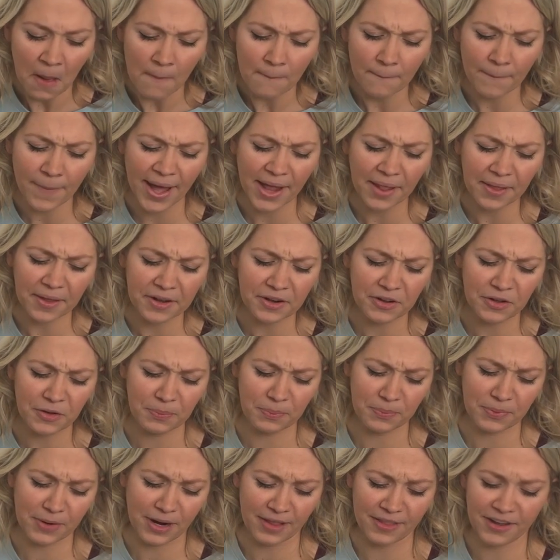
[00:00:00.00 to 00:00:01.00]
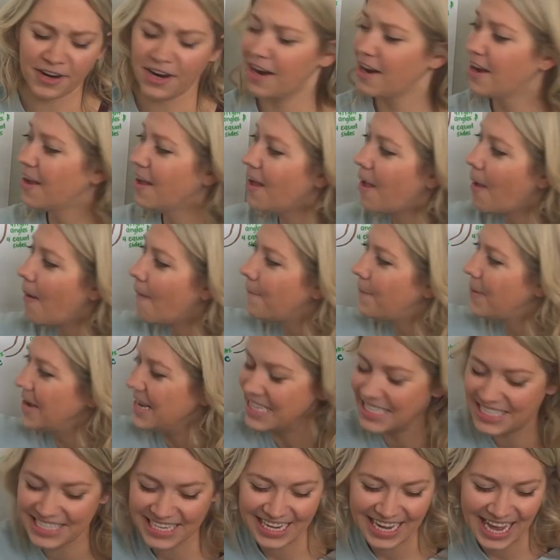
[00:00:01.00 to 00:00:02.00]
My little brother
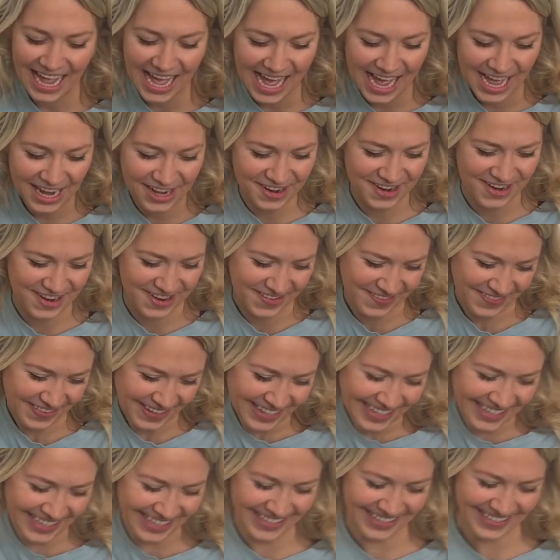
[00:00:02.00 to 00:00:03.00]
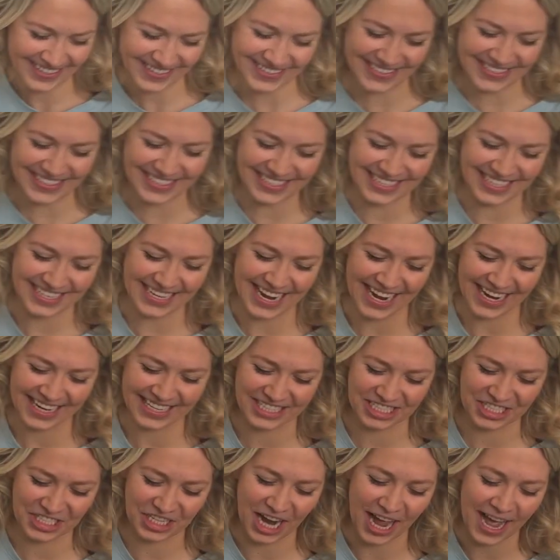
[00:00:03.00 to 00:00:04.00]
Pentagano was the
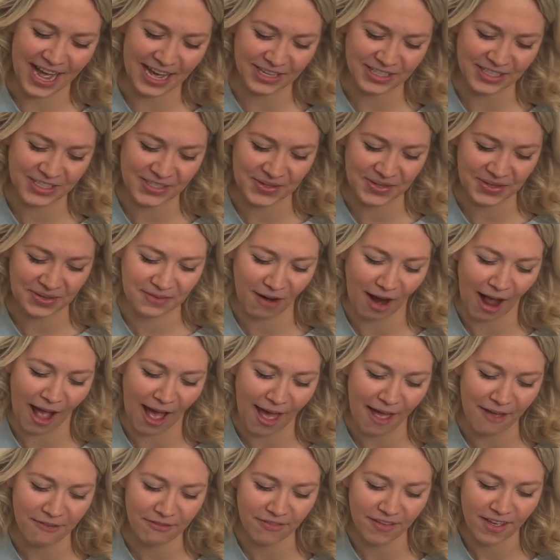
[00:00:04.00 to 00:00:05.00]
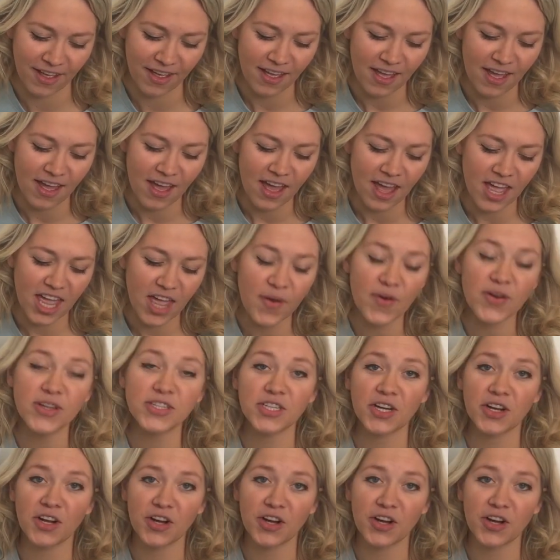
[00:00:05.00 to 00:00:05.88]
next child to arrive. He was a